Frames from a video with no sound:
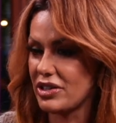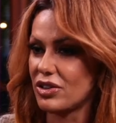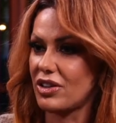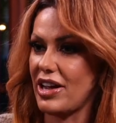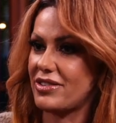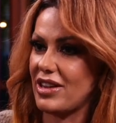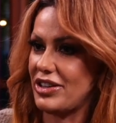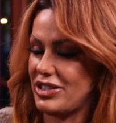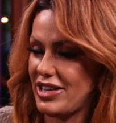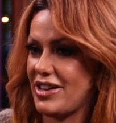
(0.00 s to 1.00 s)
It looked like I
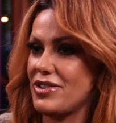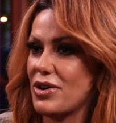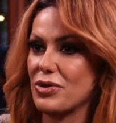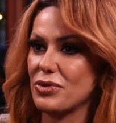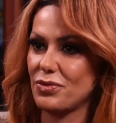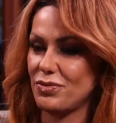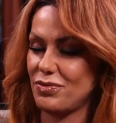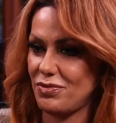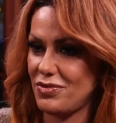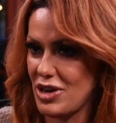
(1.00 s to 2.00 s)
just had no
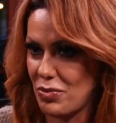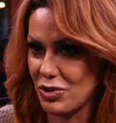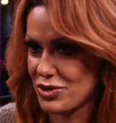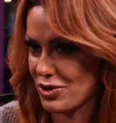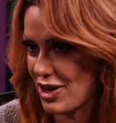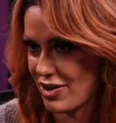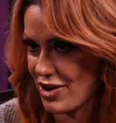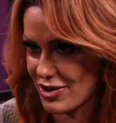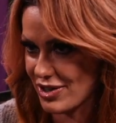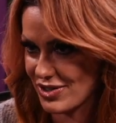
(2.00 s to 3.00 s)
nipples or
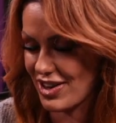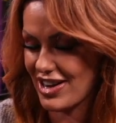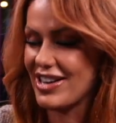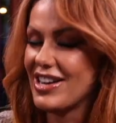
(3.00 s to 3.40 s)
areolas, right?